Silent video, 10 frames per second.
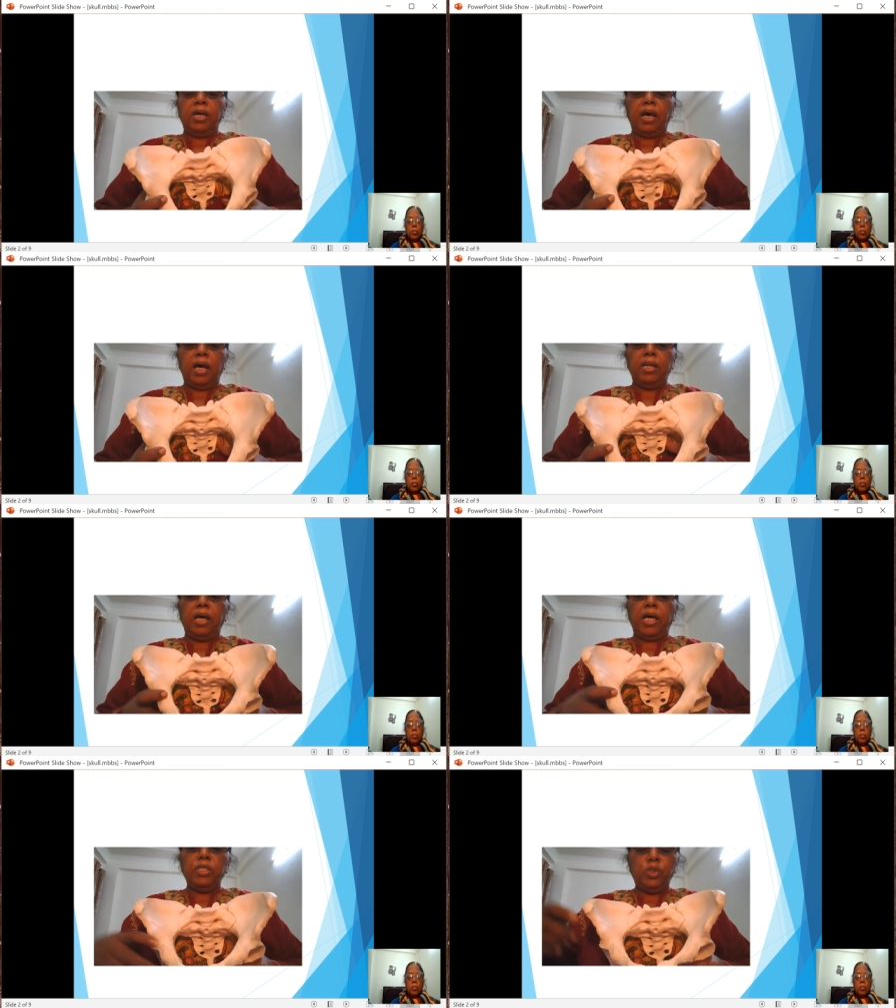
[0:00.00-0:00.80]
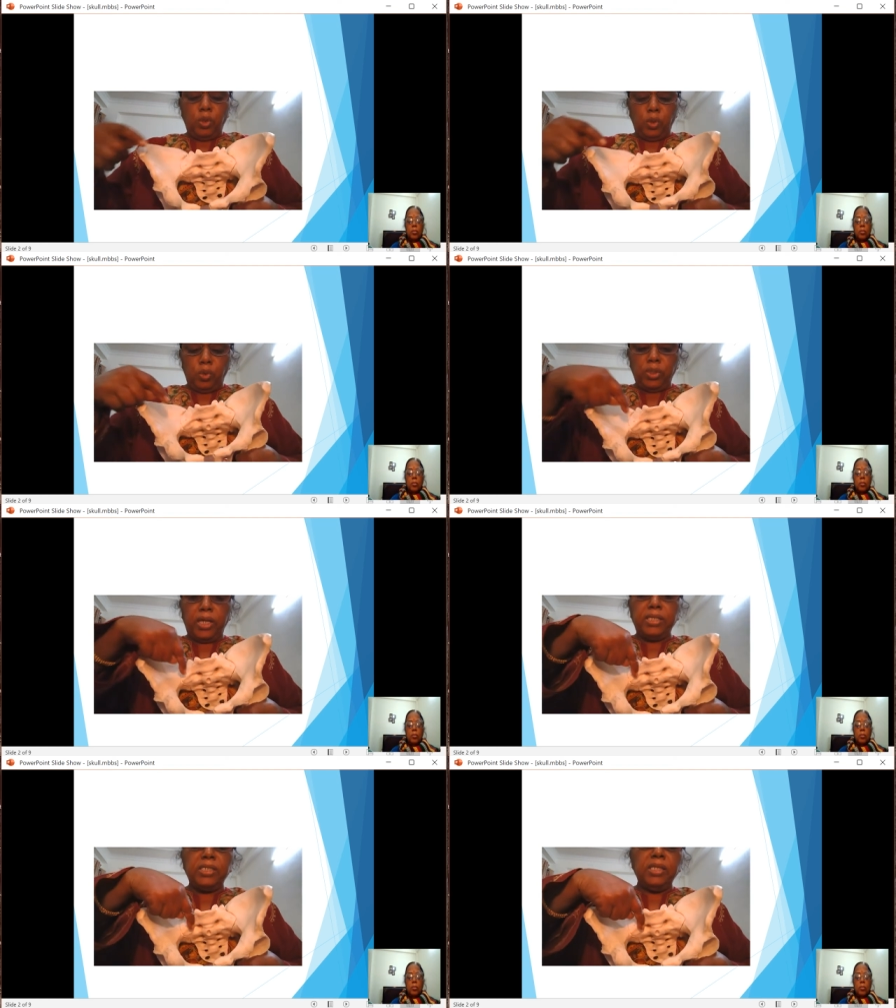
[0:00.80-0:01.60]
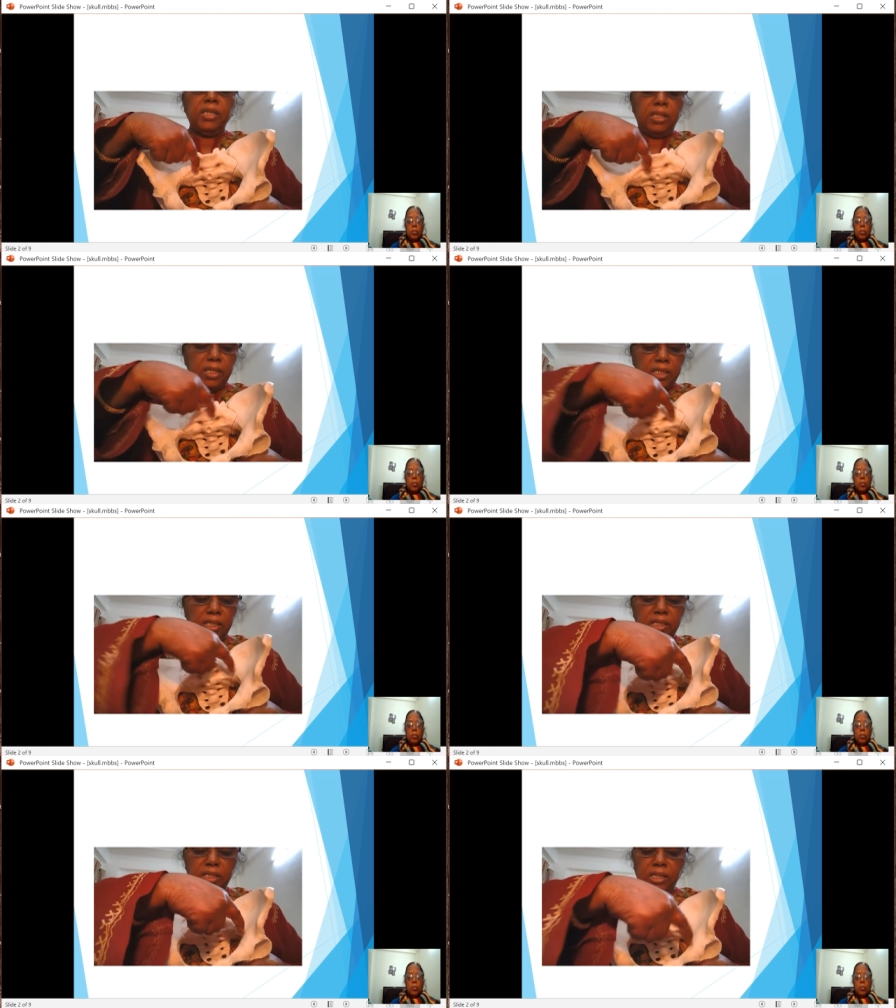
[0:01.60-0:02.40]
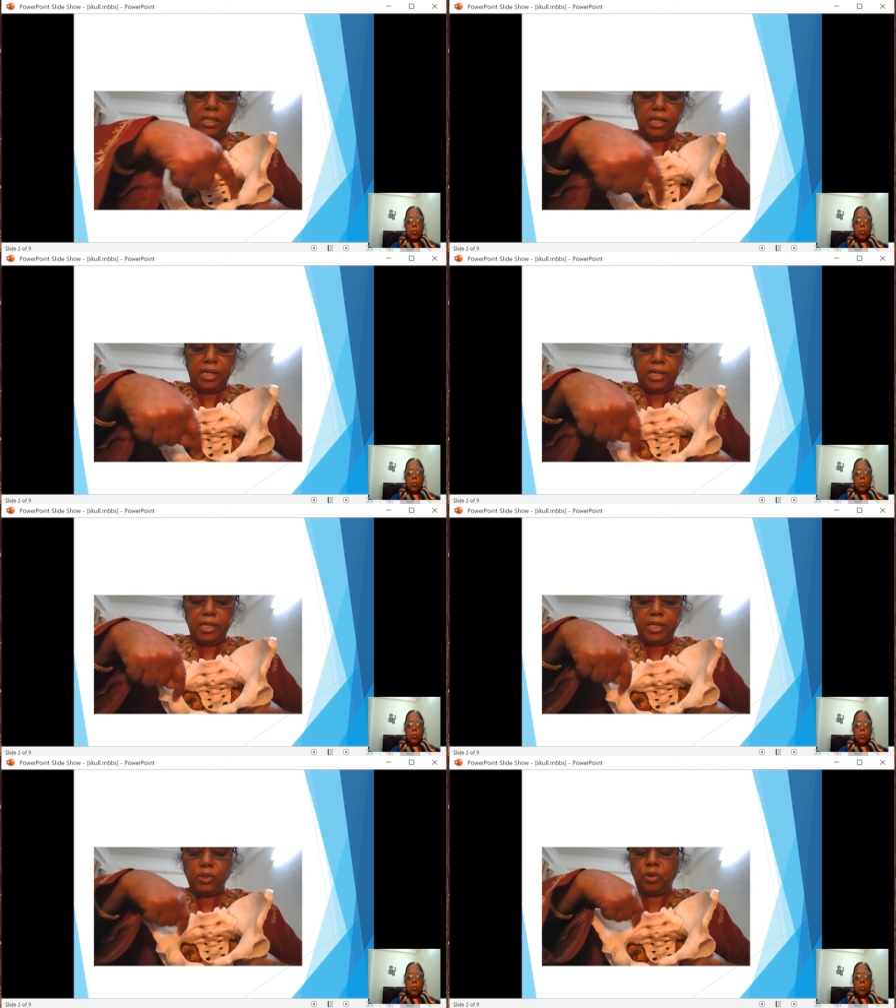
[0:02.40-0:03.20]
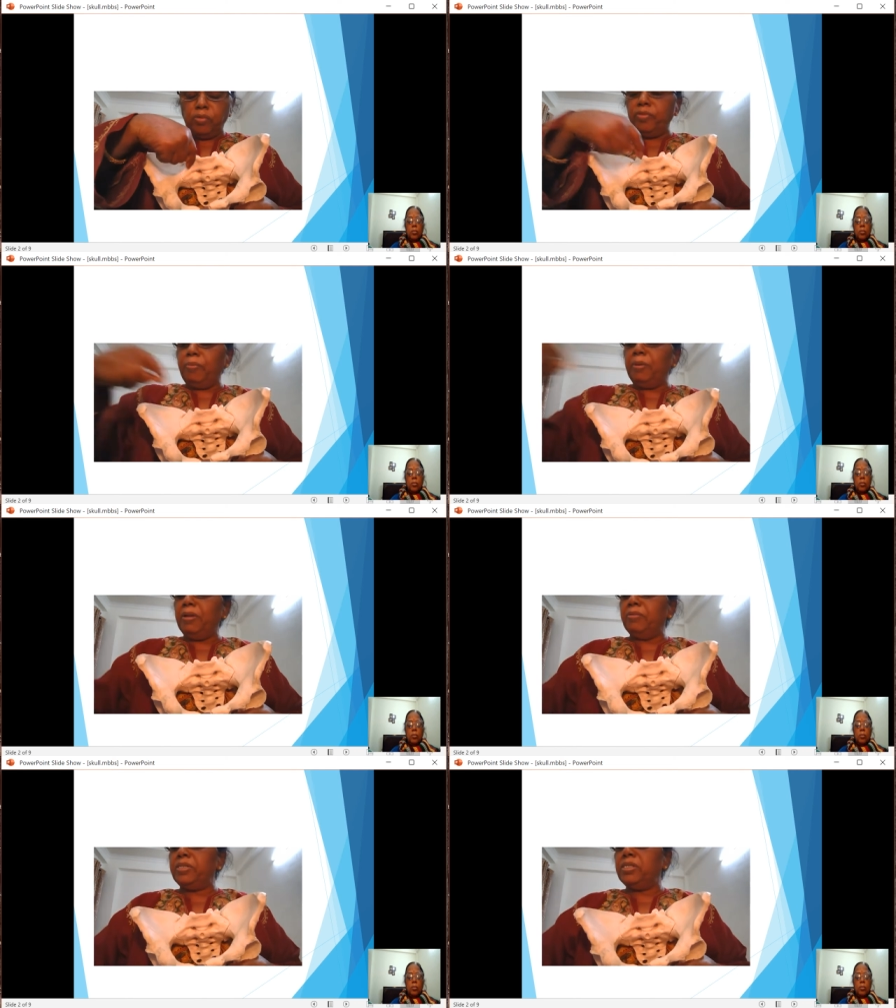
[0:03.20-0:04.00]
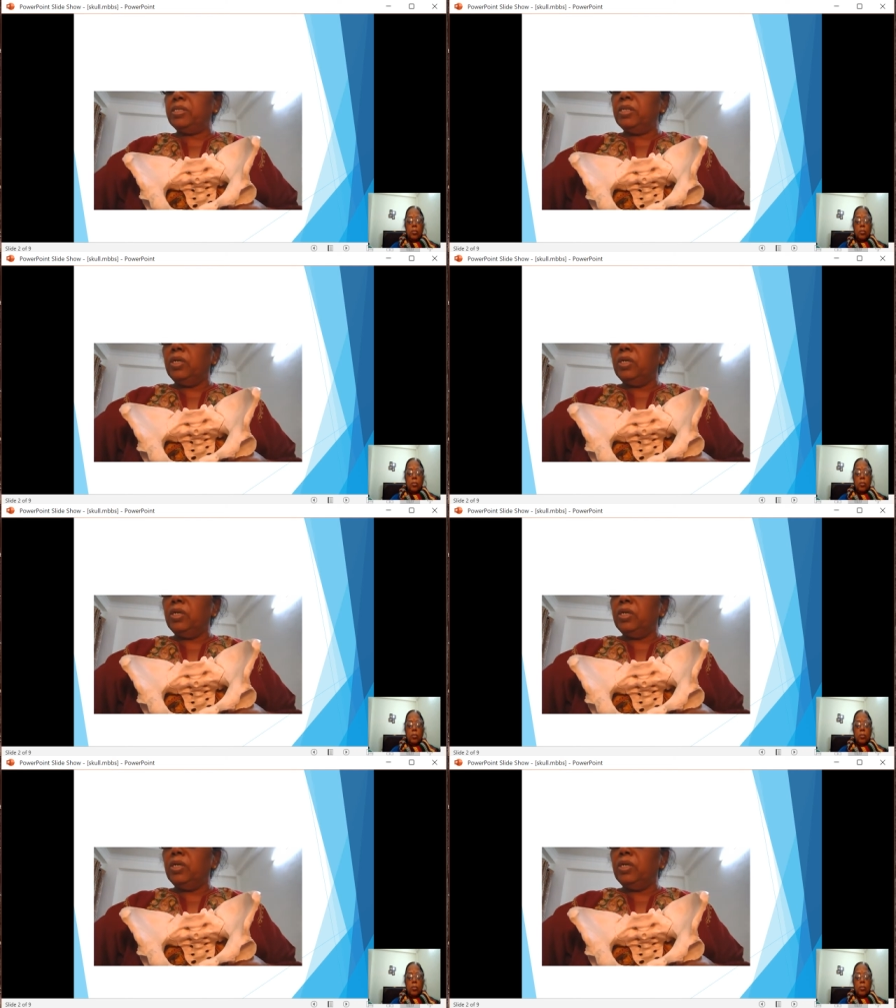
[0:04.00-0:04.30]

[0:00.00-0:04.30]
and as you all know that this is the inlet of the pelvis.